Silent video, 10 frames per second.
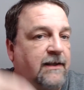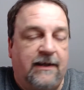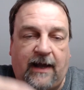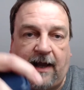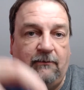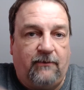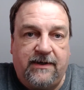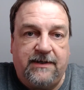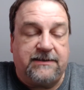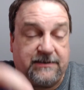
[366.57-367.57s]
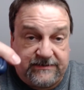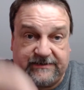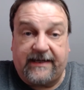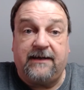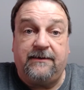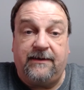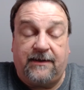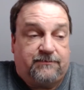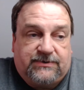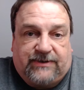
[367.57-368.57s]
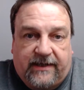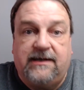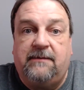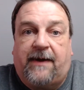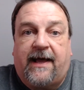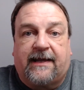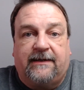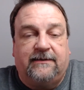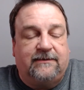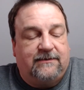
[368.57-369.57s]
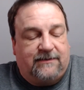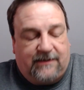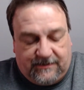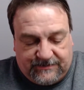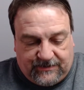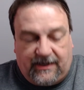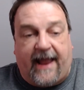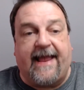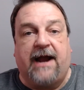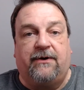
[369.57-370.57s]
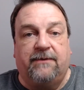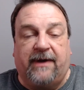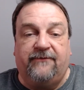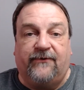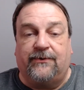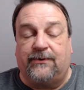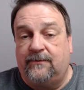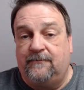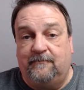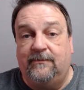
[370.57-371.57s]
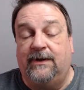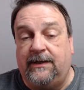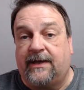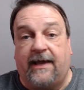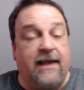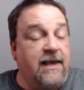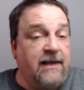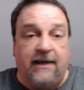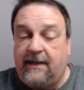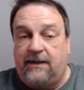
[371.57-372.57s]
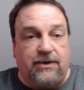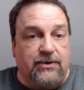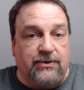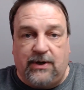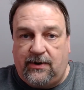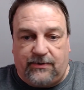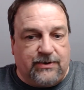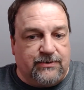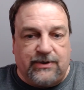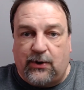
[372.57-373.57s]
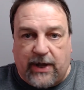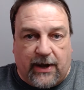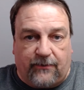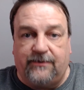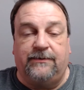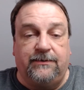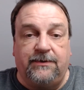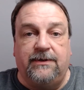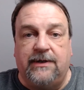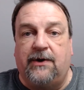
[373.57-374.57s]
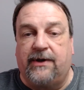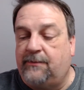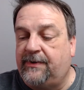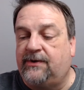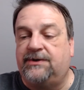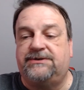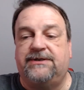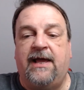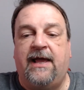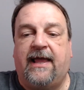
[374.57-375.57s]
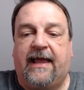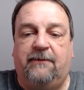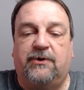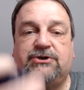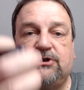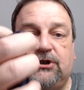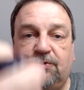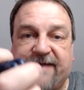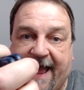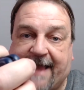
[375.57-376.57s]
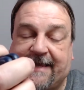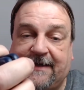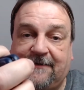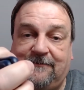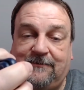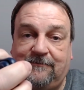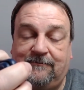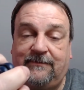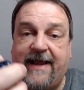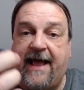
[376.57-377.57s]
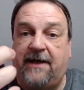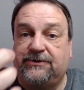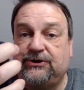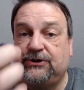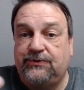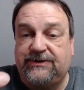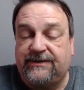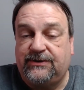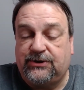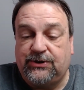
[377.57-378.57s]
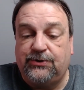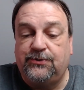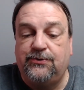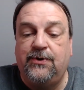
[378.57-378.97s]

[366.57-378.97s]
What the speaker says: I wanted to stick it in a pocket, carry my phone. Okay, no go, because it was too tacky. Now it's too.